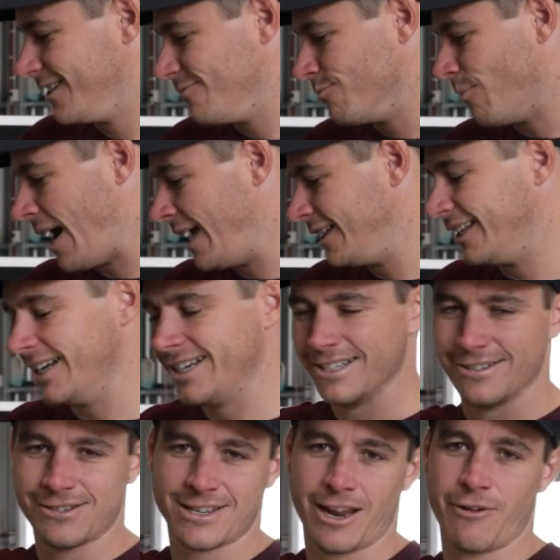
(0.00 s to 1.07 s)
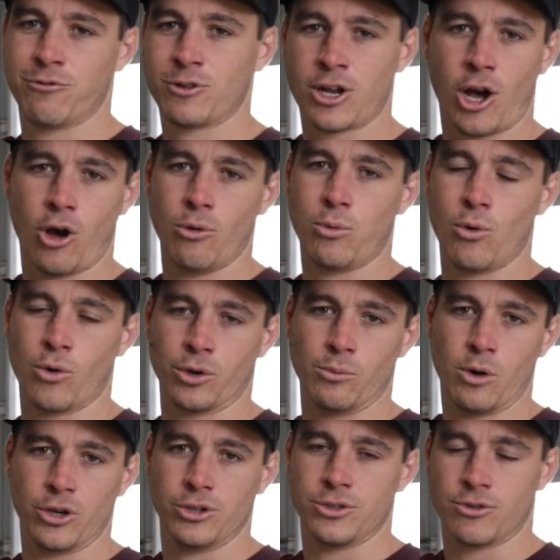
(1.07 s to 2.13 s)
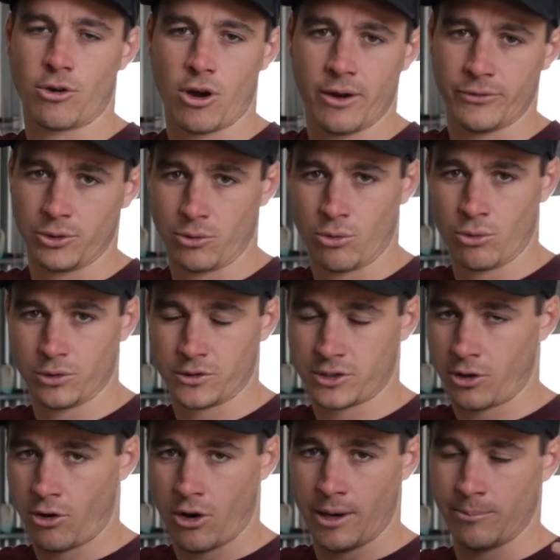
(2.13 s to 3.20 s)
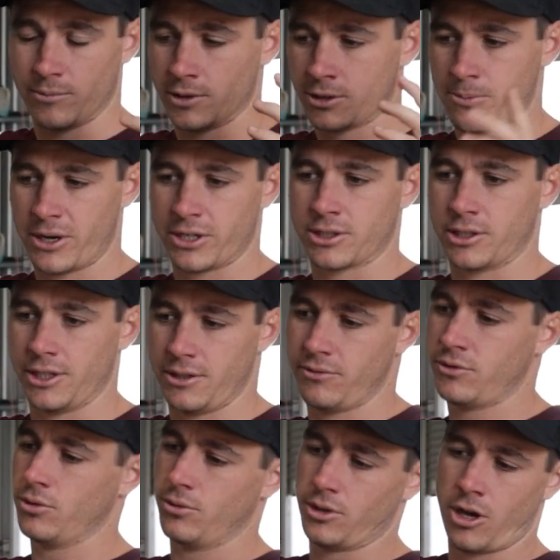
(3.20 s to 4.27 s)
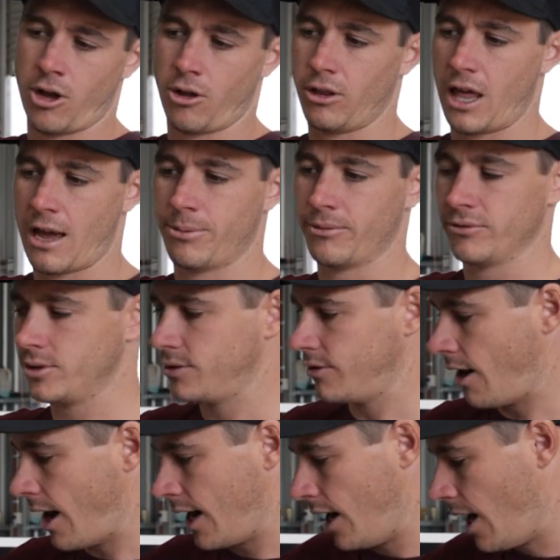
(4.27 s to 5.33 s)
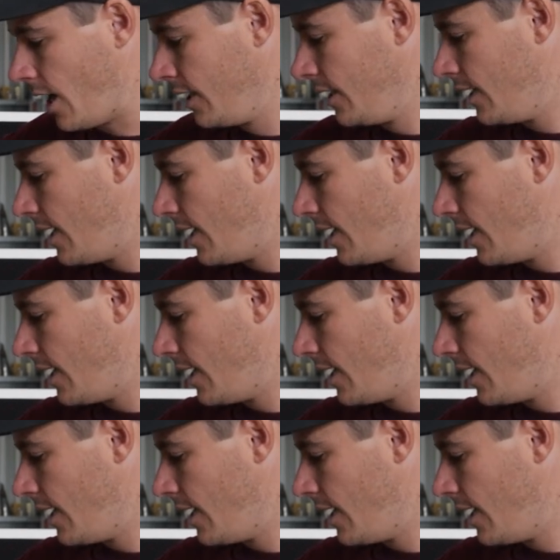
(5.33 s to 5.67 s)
mainly to have cold water while you're driving all the time, especially doing a whole lap of Australia.